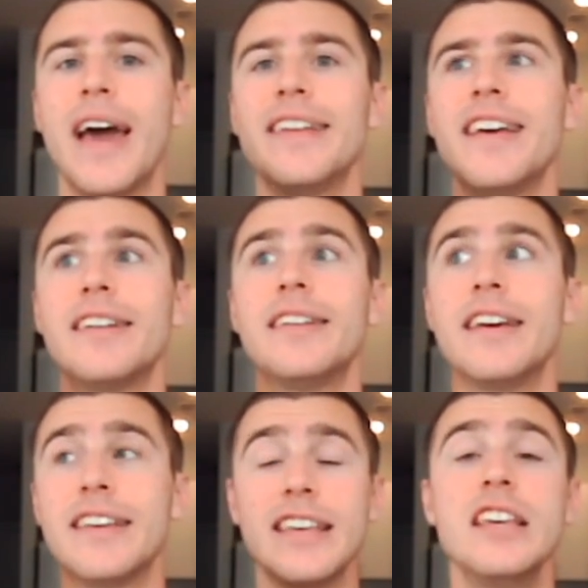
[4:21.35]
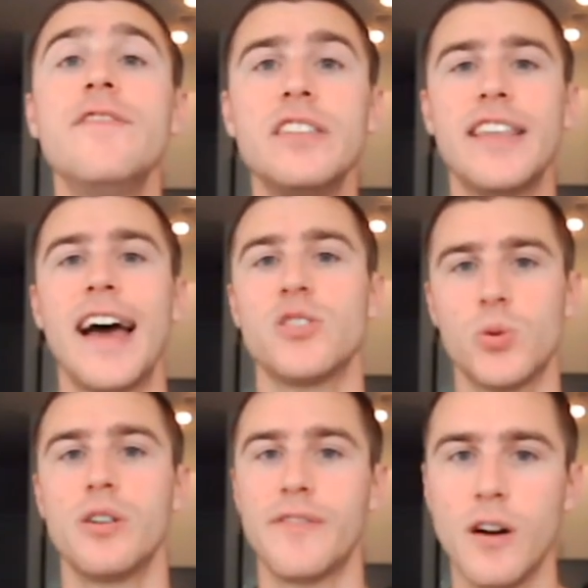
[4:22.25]
And yet, even that
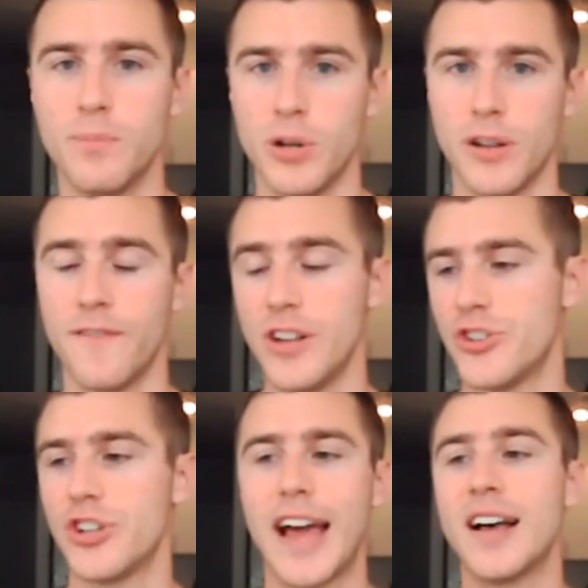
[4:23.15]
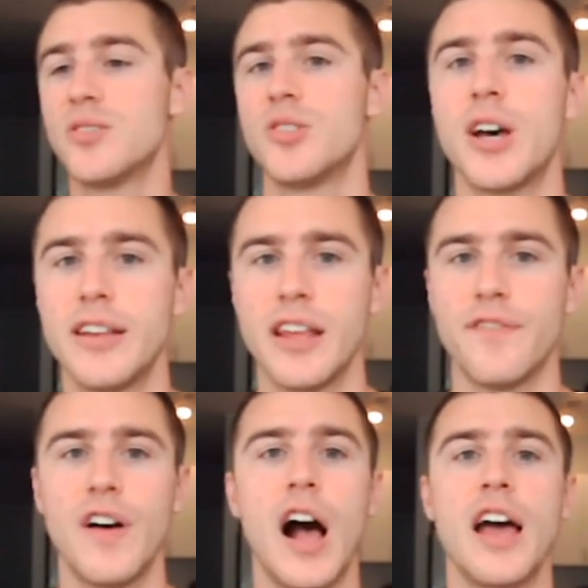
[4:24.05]
sort of output, finishing as a tight
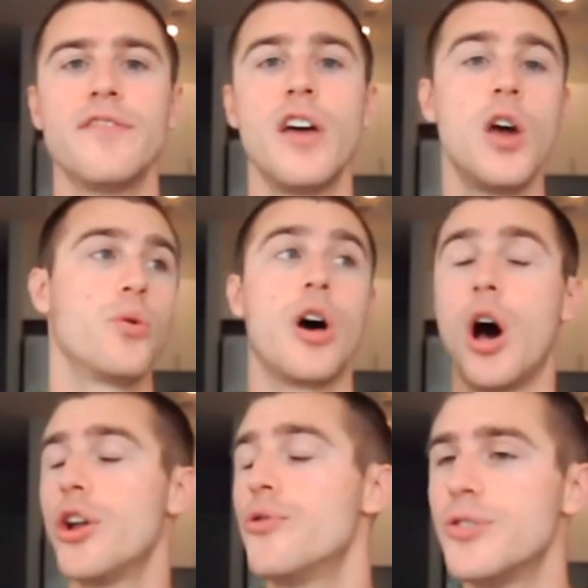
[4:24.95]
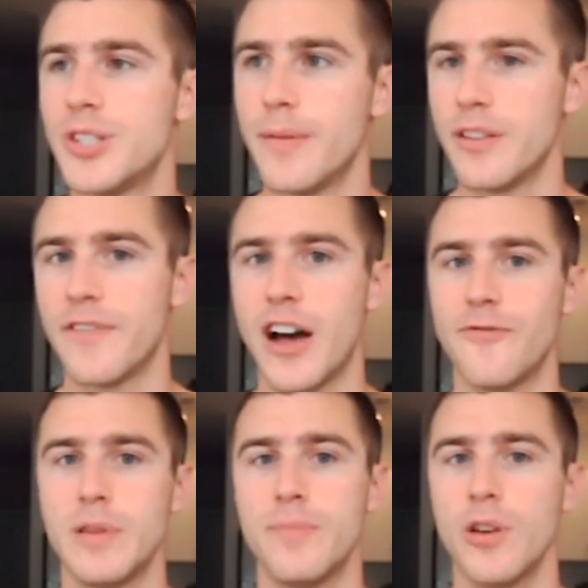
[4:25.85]
end five with
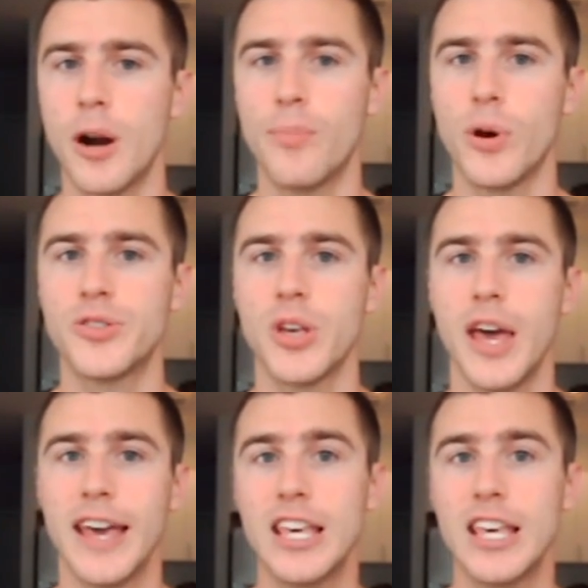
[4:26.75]
175 PPR points,